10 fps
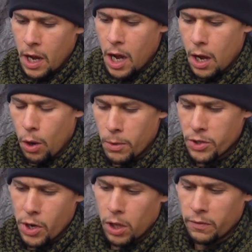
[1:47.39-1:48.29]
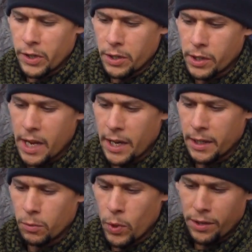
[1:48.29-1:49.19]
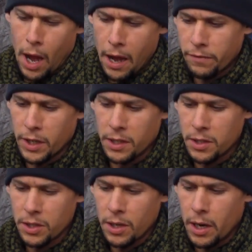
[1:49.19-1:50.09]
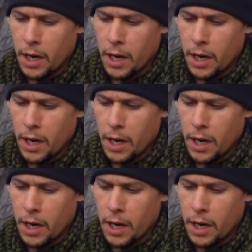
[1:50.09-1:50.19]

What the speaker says: Almost all of it you can with confidence